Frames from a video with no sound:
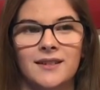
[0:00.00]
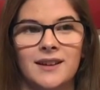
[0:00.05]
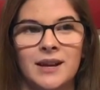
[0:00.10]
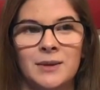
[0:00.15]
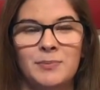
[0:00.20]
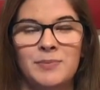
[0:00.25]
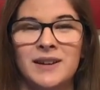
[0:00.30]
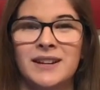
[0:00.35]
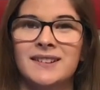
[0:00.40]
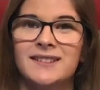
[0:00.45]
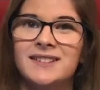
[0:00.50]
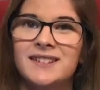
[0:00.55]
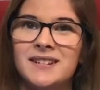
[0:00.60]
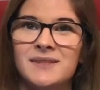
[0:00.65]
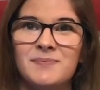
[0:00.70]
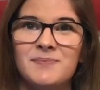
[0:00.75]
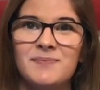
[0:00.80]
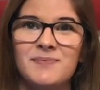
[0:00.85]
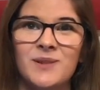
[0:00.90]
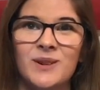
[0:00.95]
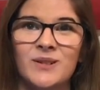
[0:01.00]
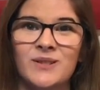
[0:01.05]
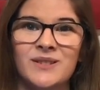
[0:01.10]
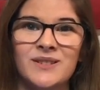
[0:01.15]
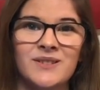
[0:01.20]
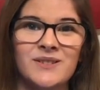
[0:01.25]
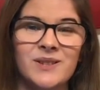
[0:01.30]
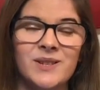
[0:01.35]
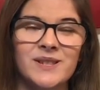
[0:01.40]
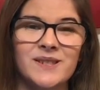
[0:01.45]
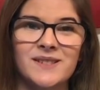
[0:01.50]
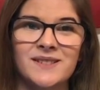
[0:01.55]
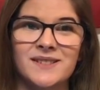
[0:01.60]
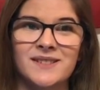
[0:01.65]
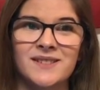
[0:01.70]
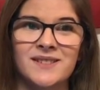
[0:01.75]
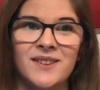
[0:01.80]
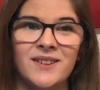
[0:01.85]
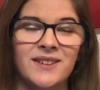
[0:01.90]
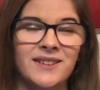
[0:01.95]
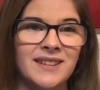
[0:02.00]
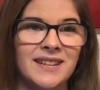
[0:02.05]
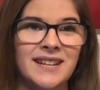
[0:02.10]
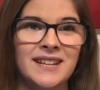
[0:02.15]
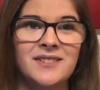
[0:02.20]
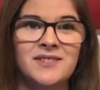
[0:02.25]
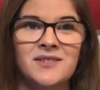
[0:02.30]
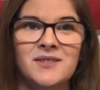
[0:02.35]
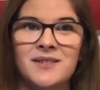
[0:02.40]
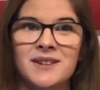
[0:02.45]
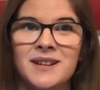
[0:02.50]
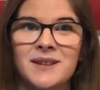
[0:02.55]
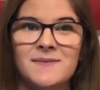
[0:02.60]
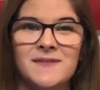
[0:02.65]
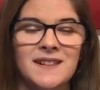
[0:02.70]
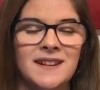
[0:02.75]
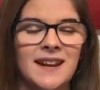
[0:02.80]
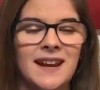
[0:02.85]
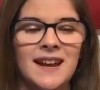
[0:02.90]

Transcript: I picked up all those Sonic the Hedgehog games and I